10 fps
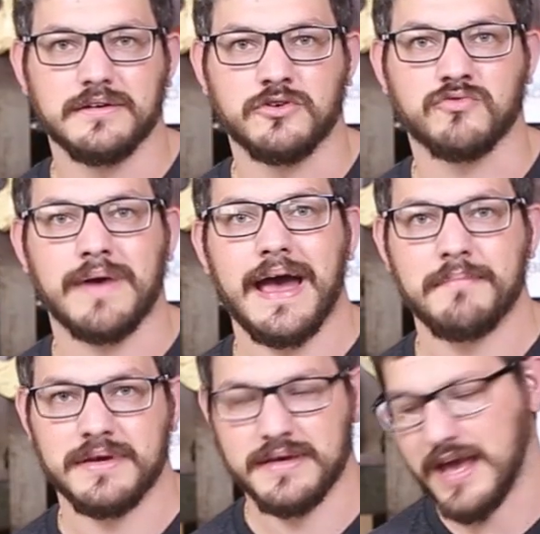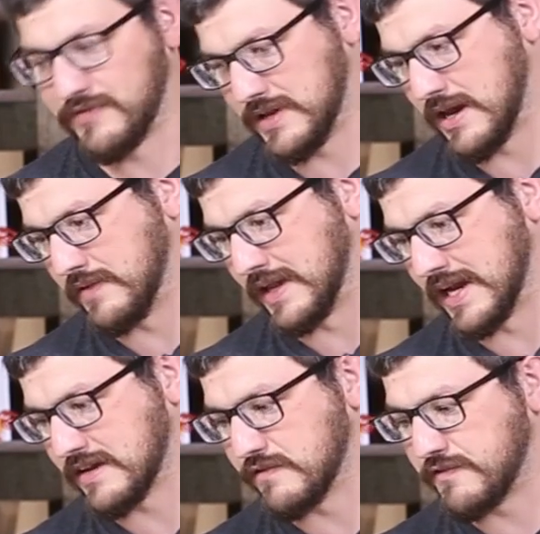grabbing every now and then.
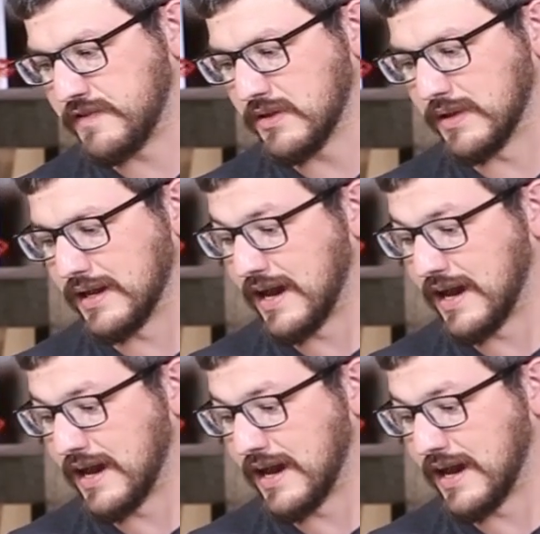I can feel it.